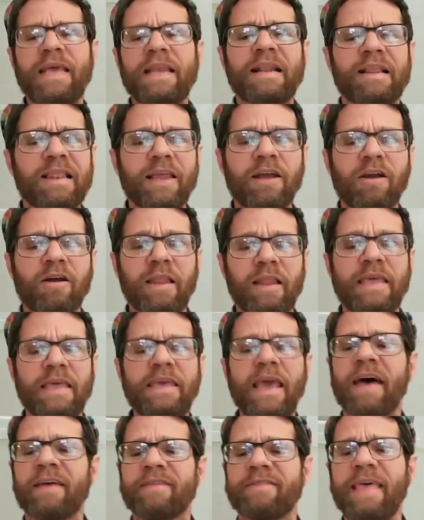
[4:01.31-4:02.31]
and clearly.
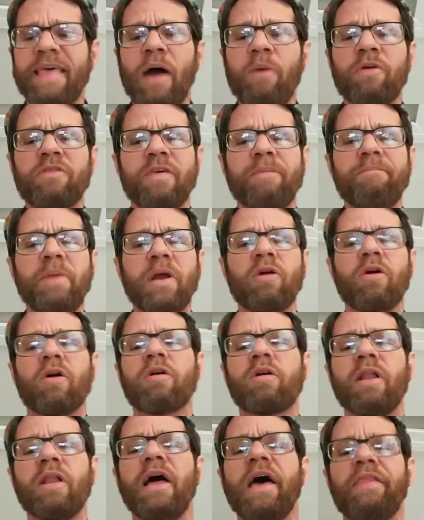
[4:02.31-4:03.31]
Yes, that was the
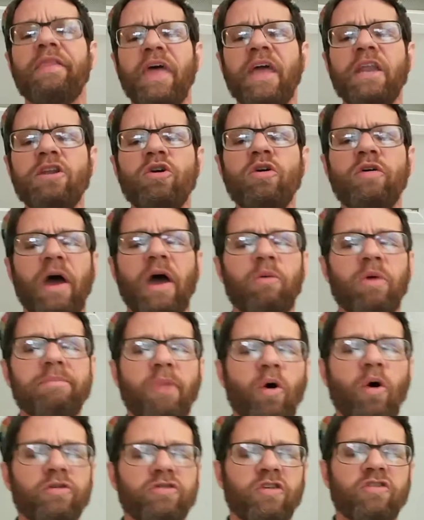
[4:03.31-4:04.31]
miracle. They knew that when
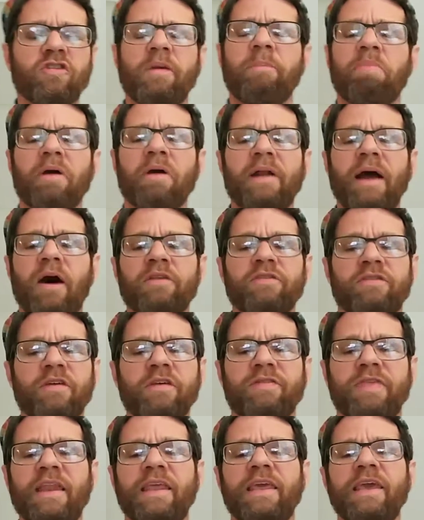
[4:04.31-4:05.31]
Moses could pronounce
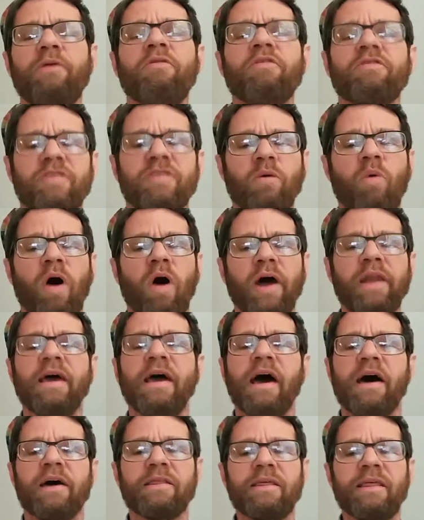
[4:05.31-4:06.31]
this, that he was the one,
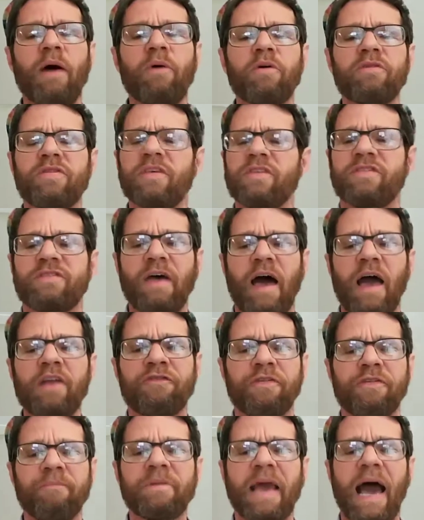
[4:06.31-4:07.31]
that was the sign
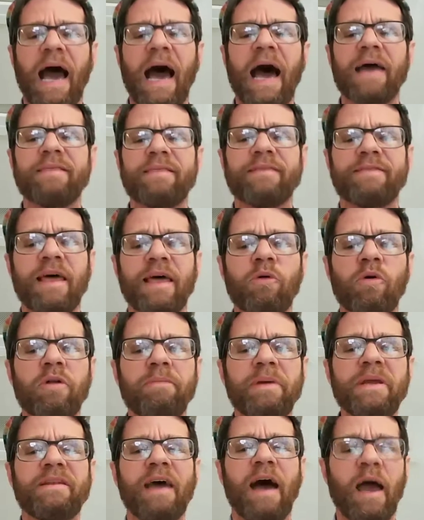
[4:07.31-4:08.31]
from God, that would
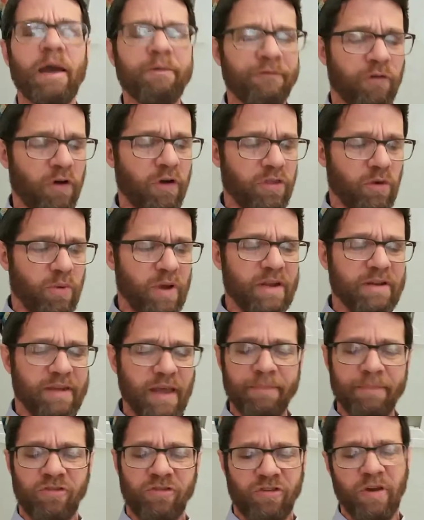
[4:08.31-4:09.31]
be time for the
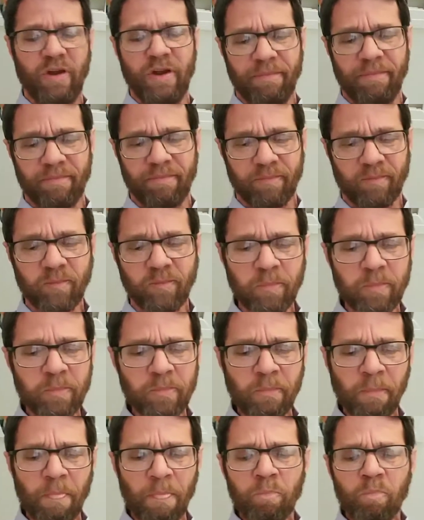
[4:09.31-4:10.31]
redemption.
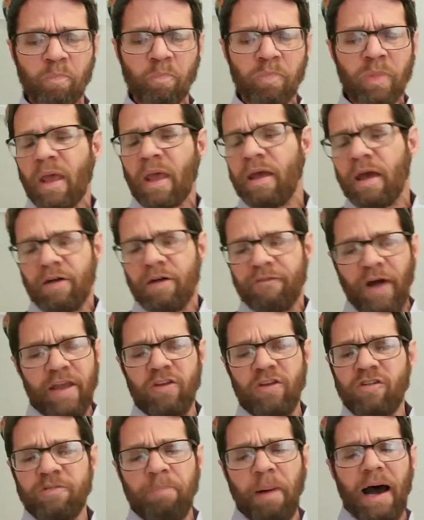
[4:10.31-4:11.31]

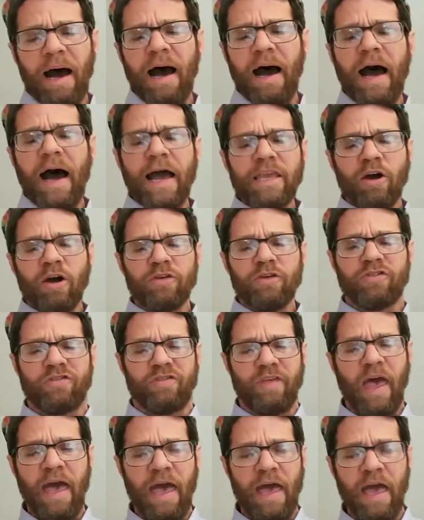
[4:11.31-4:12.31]
Vayishba
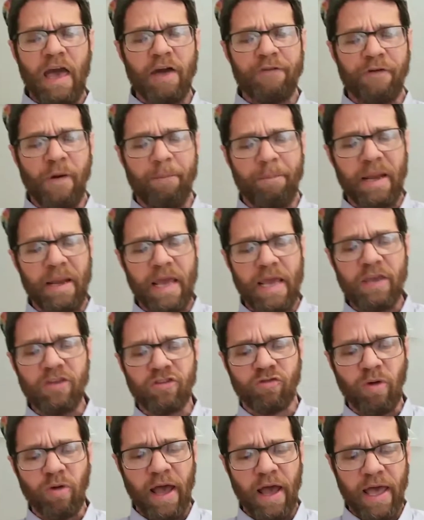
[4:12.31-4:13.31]
Yosef et bnei
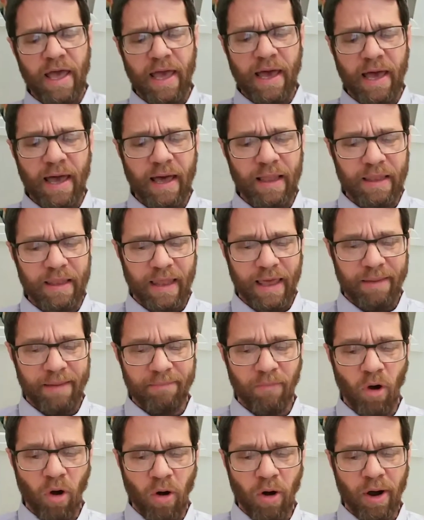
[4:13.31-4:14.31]
Yisrael
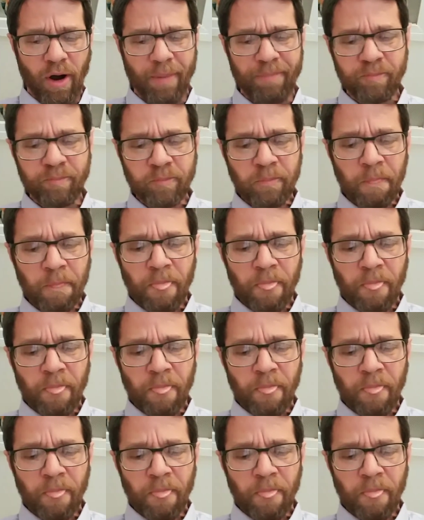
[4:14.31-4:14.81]
lemor